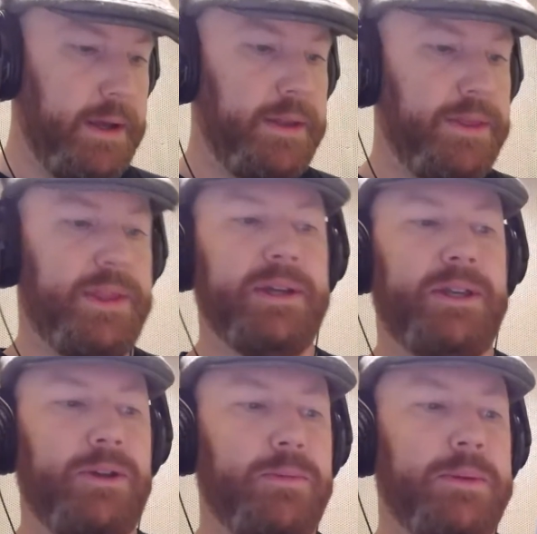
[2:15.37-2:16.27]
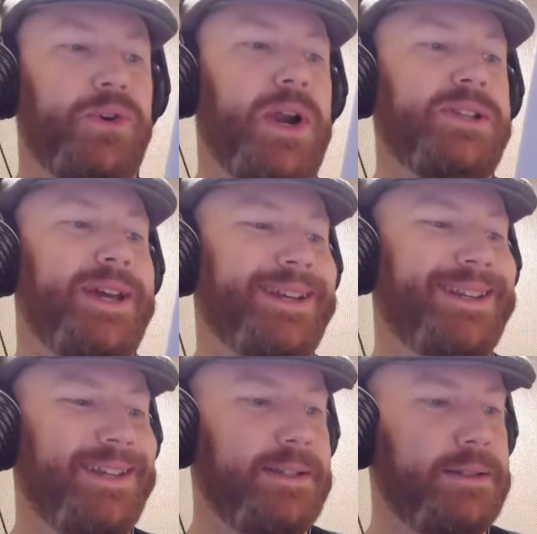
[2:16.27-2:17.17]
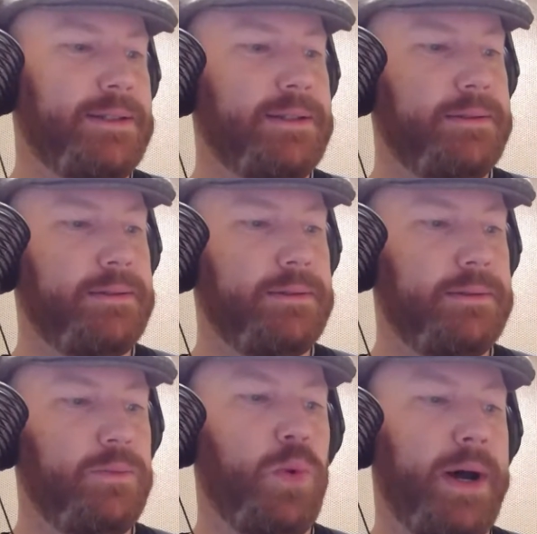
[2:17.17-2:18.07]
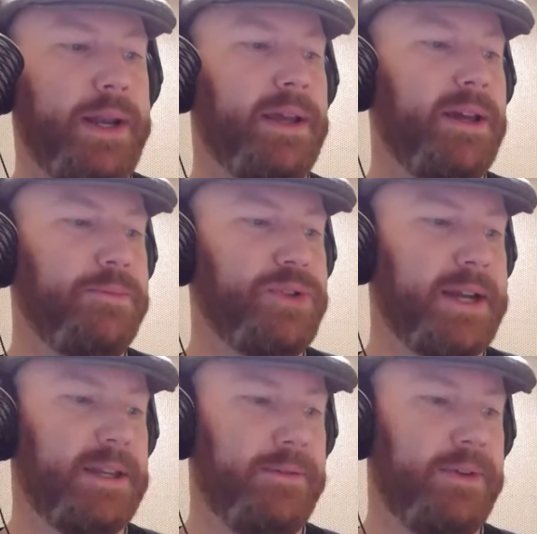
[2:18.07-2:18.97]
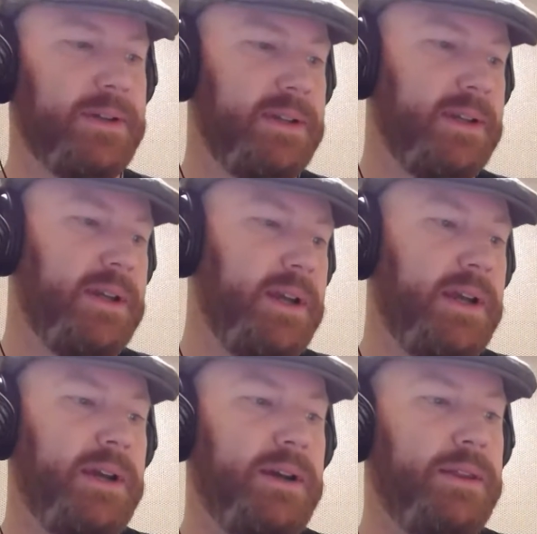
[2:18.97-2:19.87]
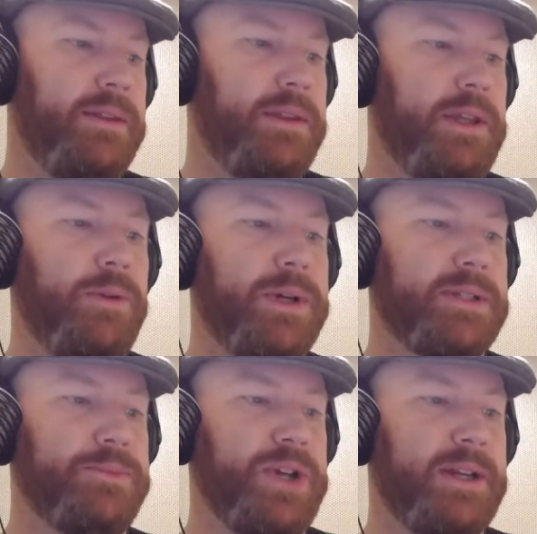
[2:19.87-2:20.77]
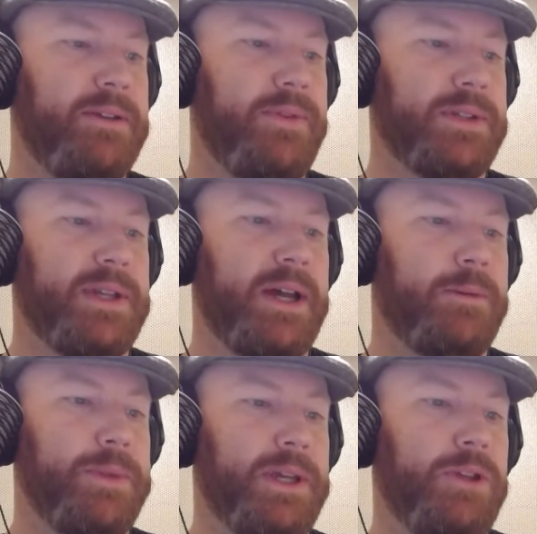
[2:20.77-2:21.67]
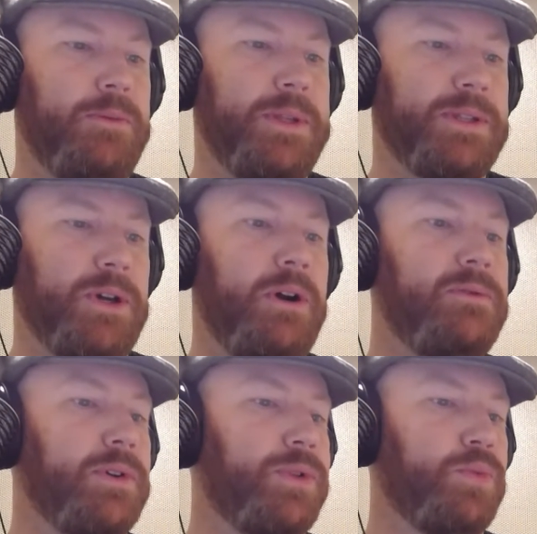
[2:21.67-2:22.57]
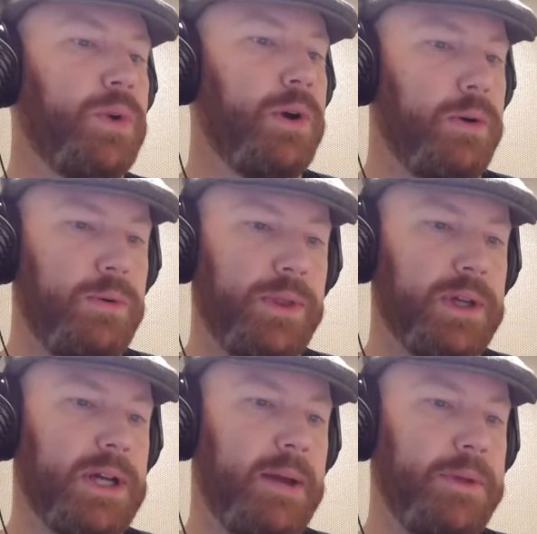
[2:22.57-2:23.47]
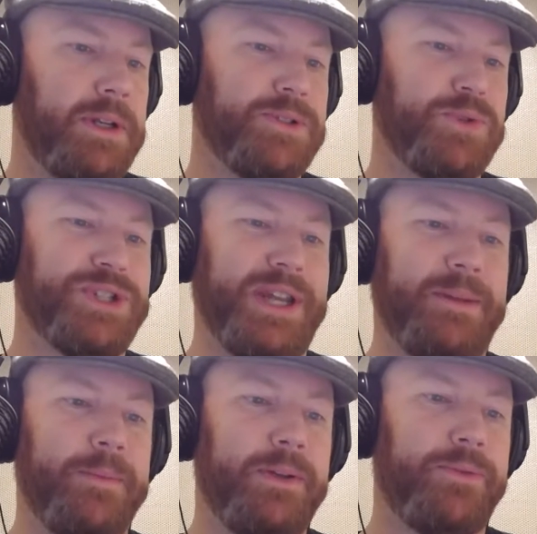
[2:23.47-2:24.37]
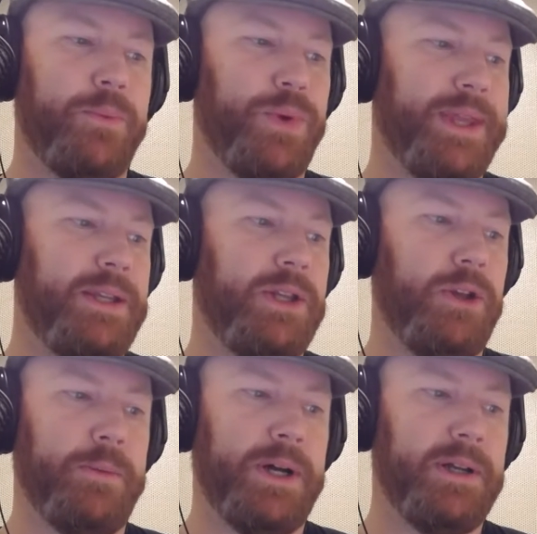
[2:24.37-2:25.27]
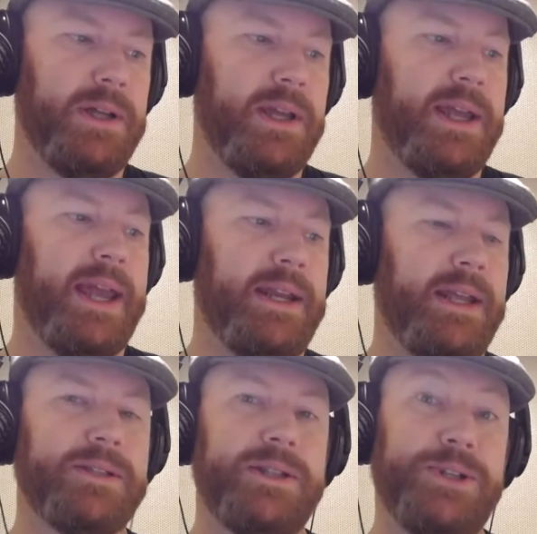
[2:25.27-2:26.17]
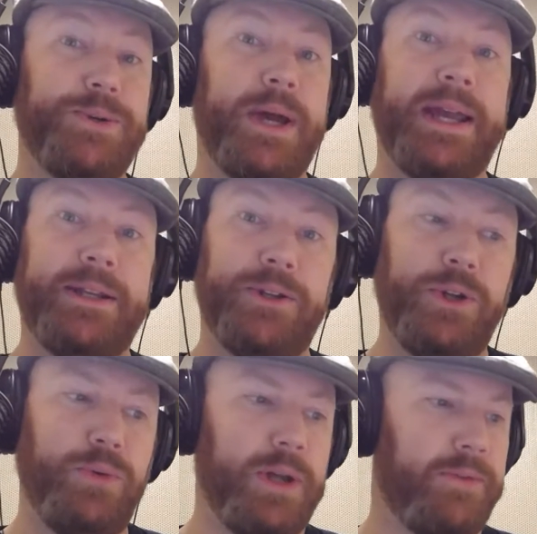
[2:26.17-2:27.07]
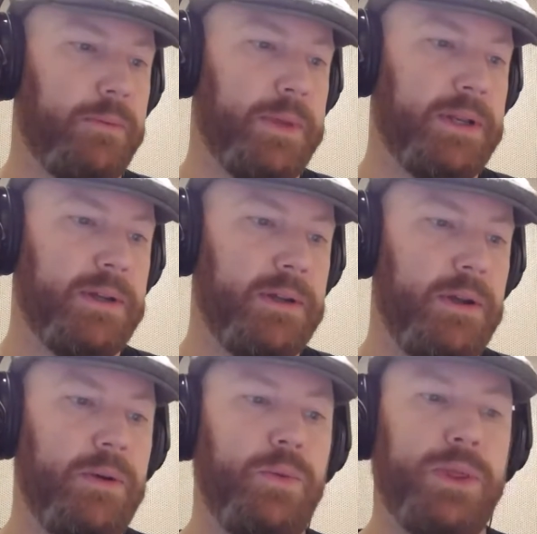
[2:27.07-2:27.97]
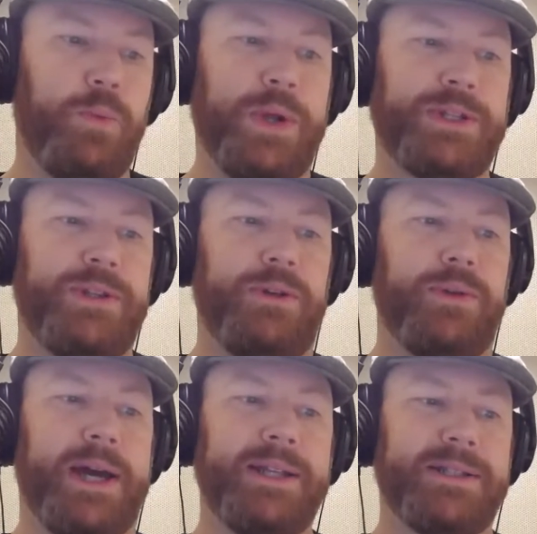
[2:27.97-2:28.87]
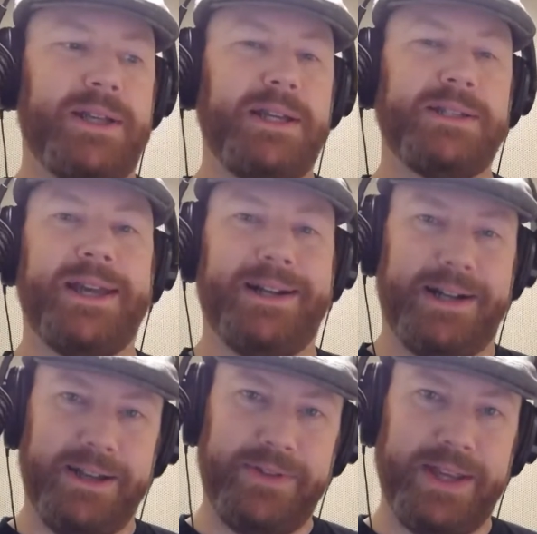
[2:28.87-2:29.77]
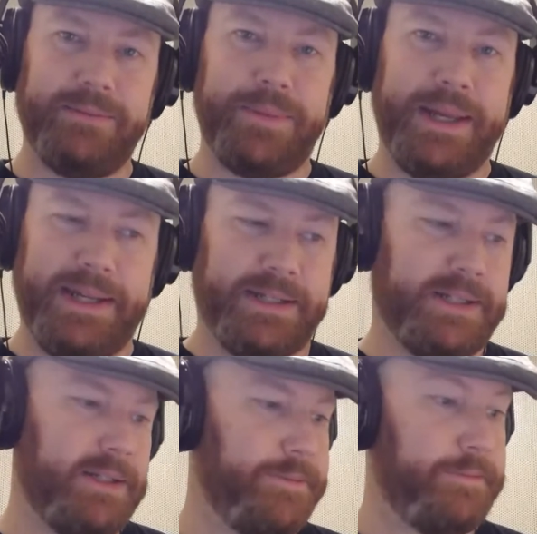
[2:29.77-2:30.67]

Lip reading: The Cuba Project. 1. Objective. The U.S. objective is to help the Cubans overthrow the communist regime from within Cuba and institute a new government with which the United States can live in peace.